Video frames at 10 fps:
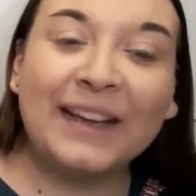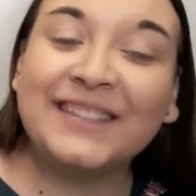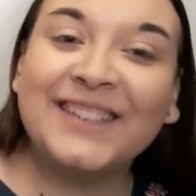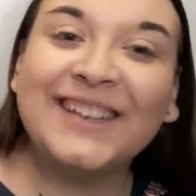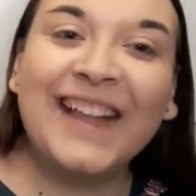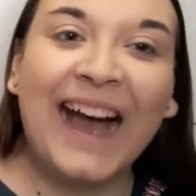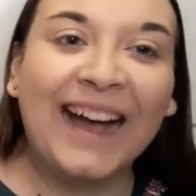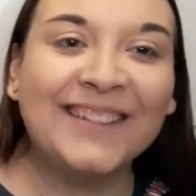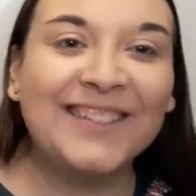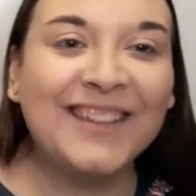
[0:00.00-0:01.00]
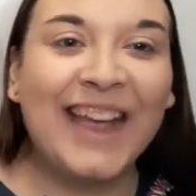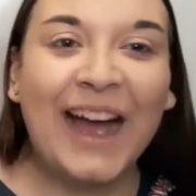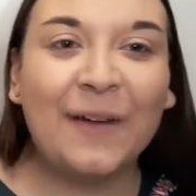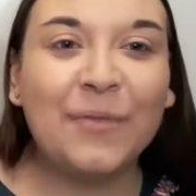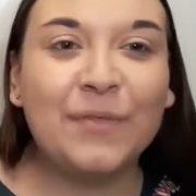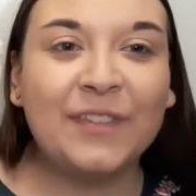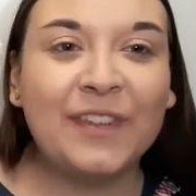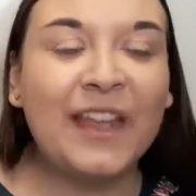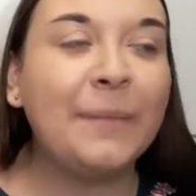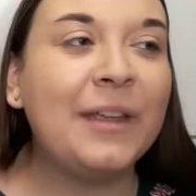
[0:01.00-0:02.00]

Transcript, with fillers: I still actually have the receipt.